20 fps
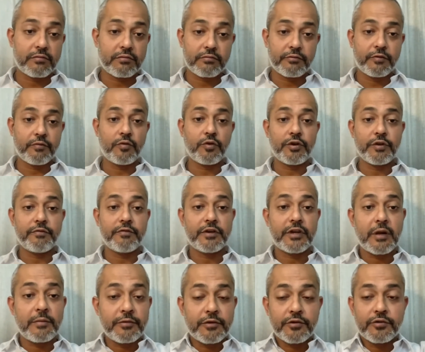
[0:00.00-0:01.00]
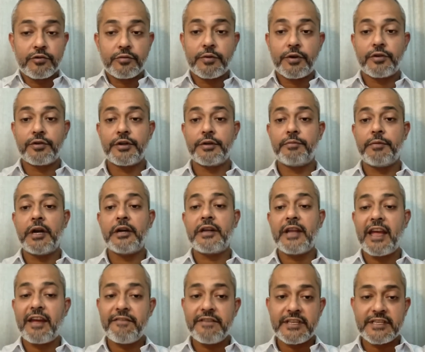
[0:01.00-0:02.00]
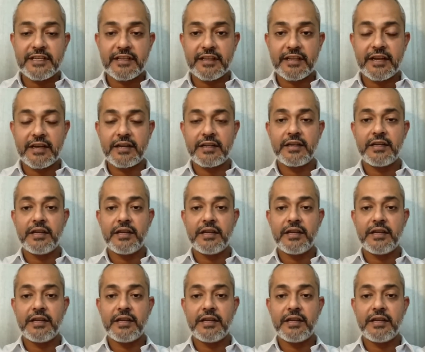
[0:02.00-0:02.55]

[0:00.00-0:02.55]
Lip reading: we won't even come to know about it. But having said that,